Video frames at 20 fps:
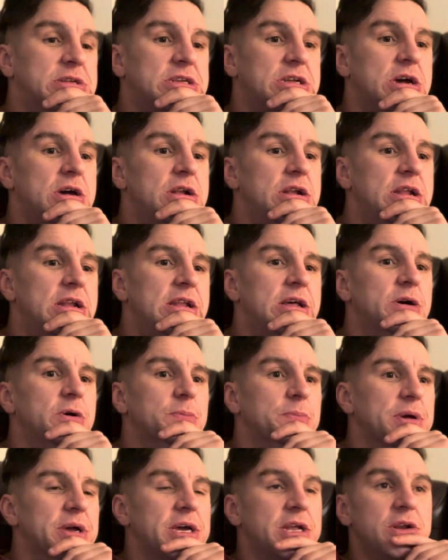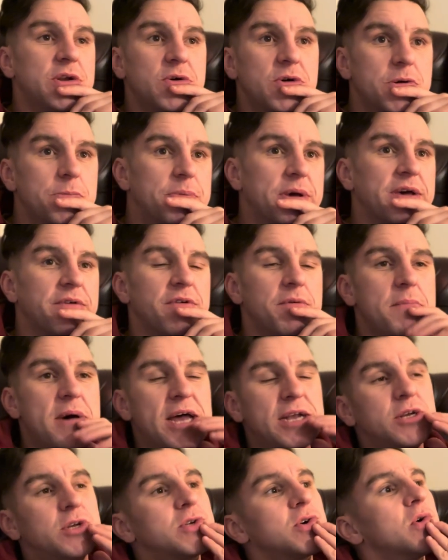turned a little bit into a bit of a
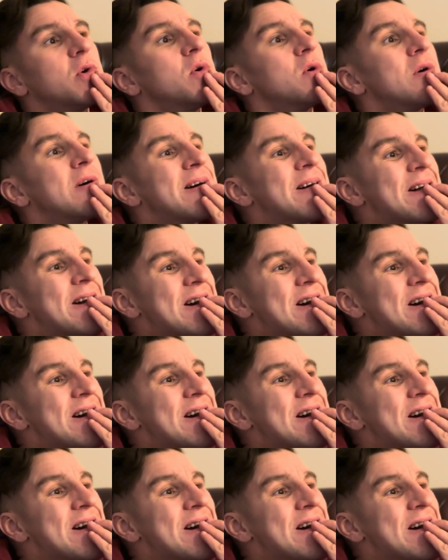mentor,